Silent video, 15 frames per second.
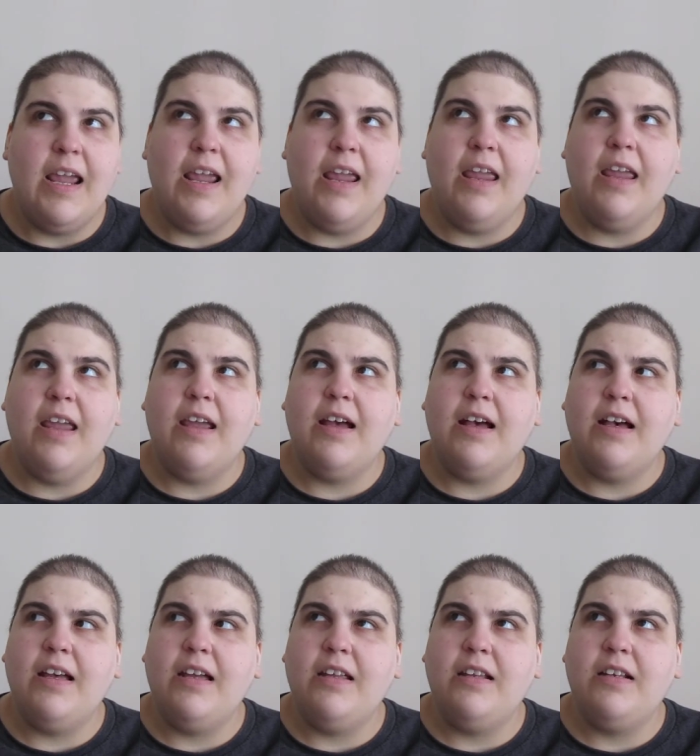
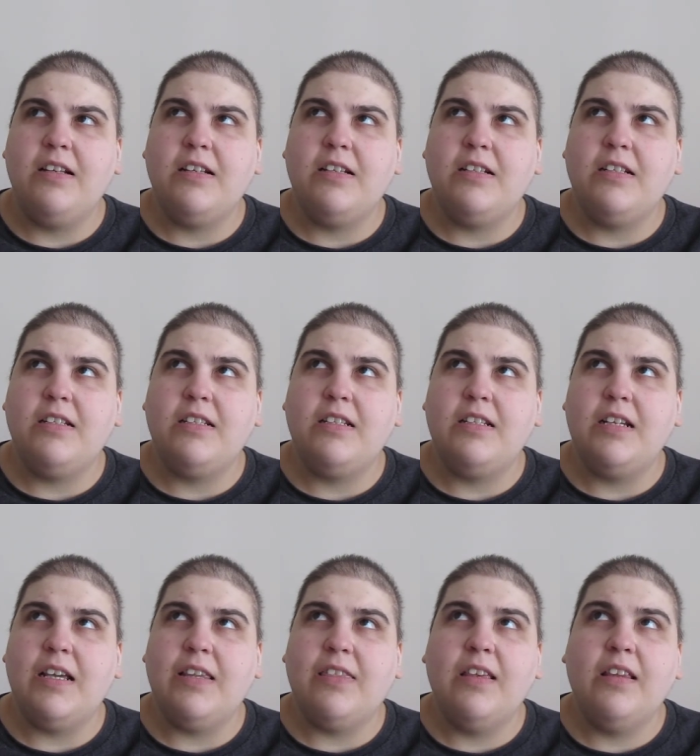And I
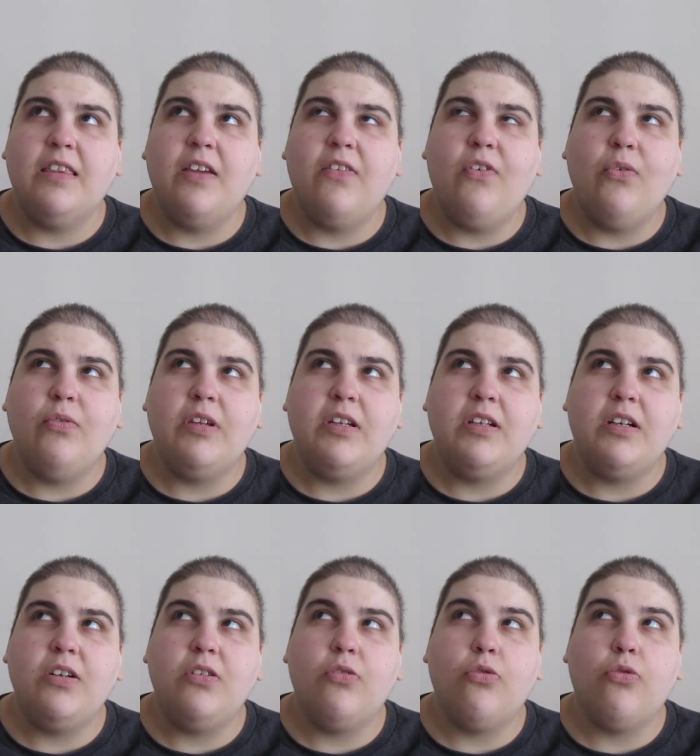think they've only
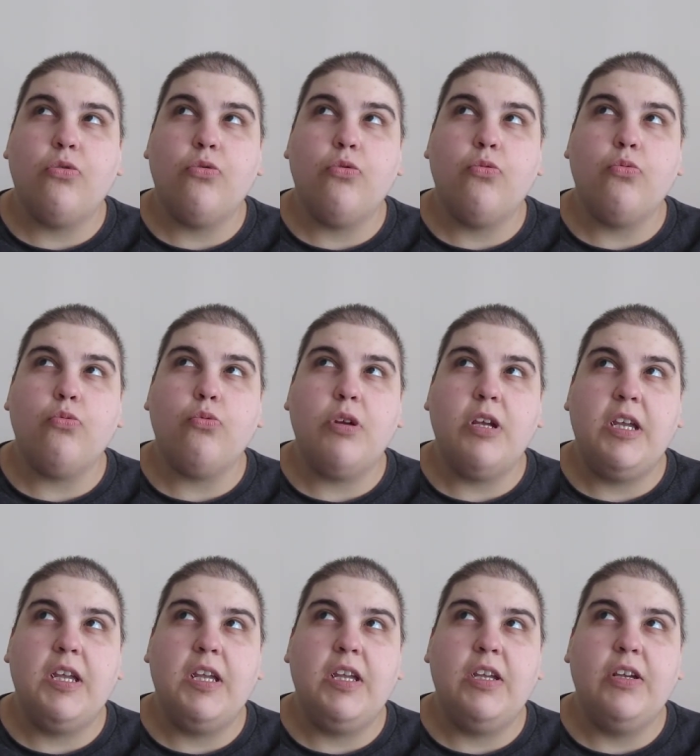done
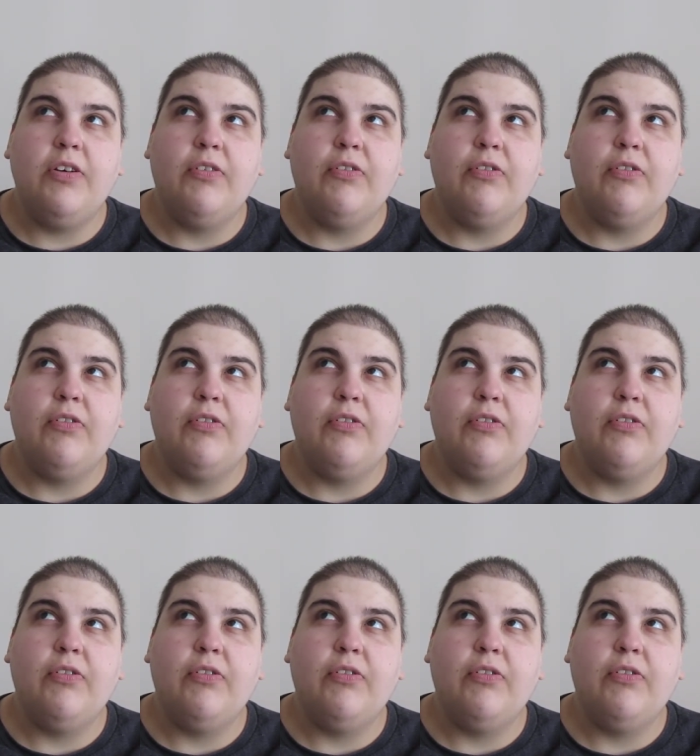three